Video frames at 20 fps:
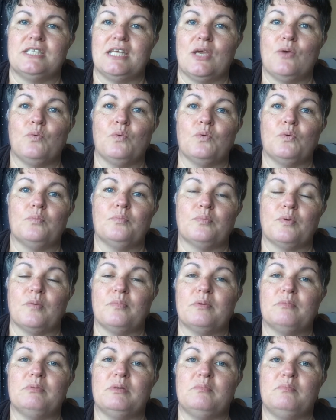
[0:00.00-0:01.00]
there will
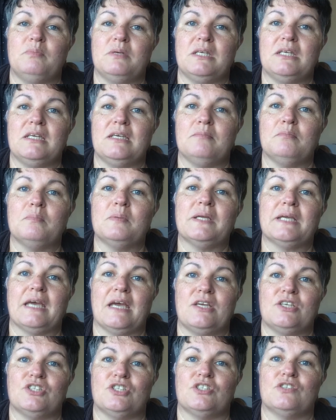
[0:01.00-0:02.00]
probably be
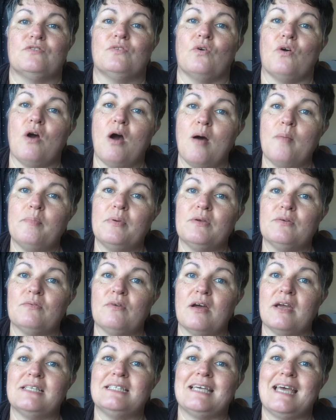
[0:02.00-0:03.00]
implications for
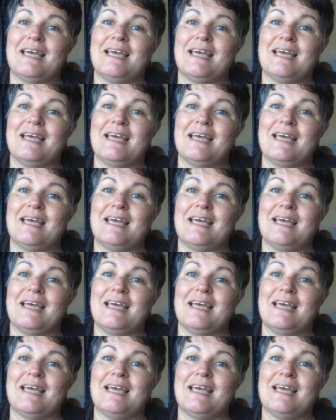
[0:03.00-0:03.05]
copyright